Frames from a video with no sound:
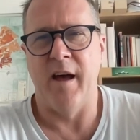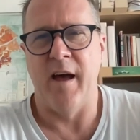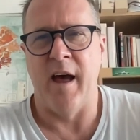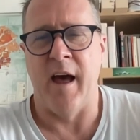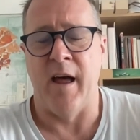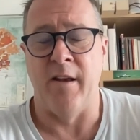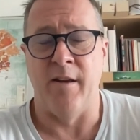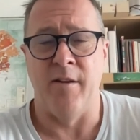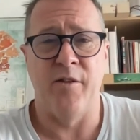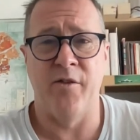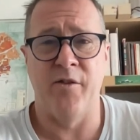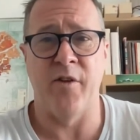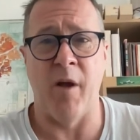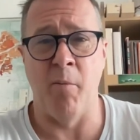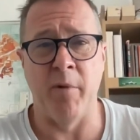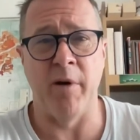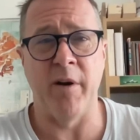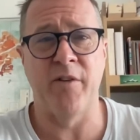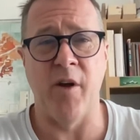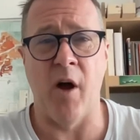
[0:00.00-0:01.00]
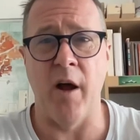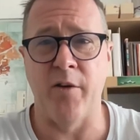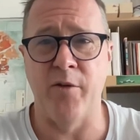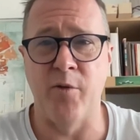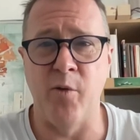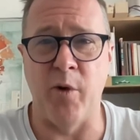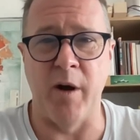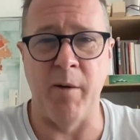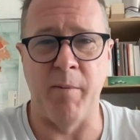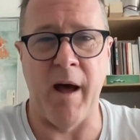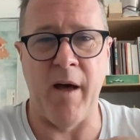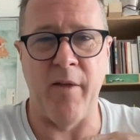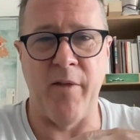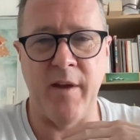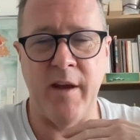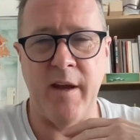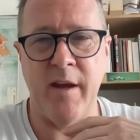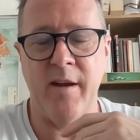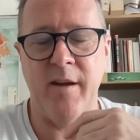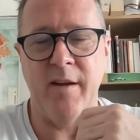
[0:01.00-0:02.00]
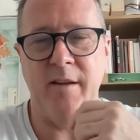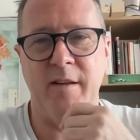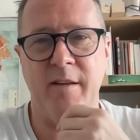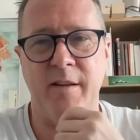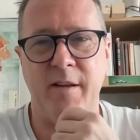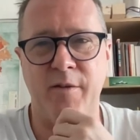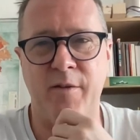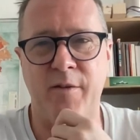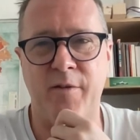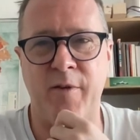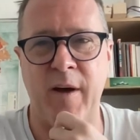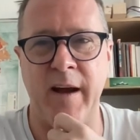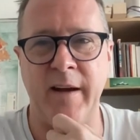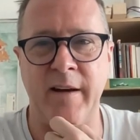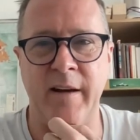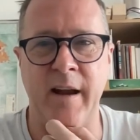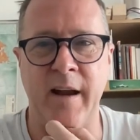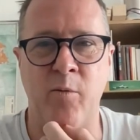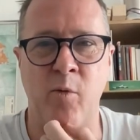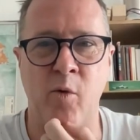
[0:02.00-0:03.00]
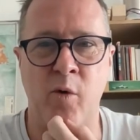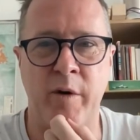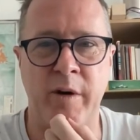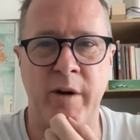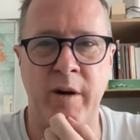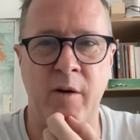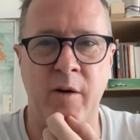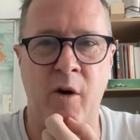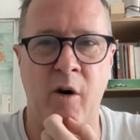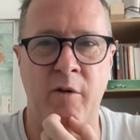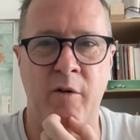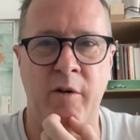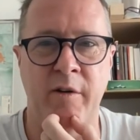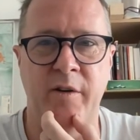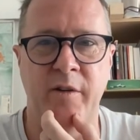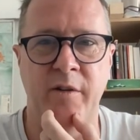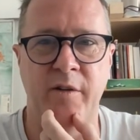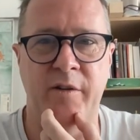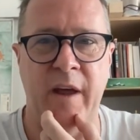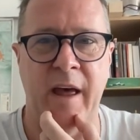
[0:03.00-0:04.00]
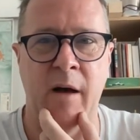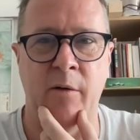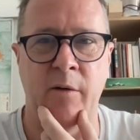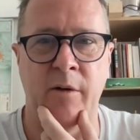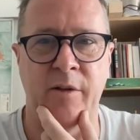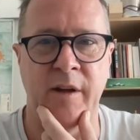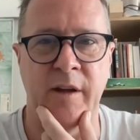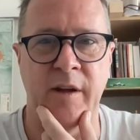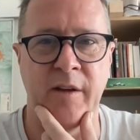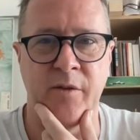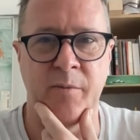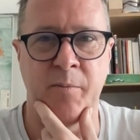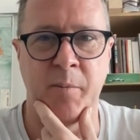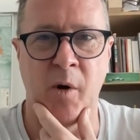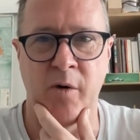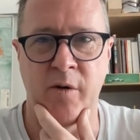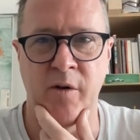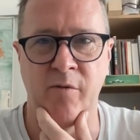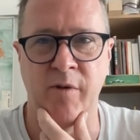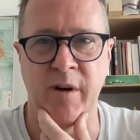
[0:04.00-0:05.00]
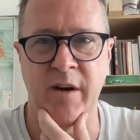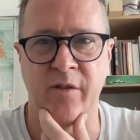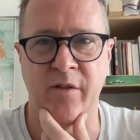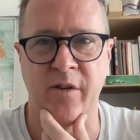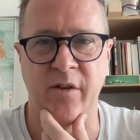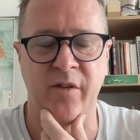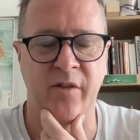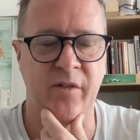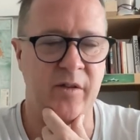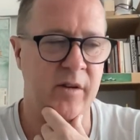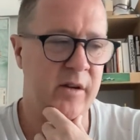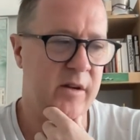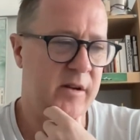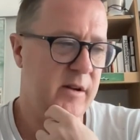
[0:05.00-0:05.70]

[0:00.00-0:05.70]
and somebody started talking about the faded Edwardian horror town that is Bognor Regis.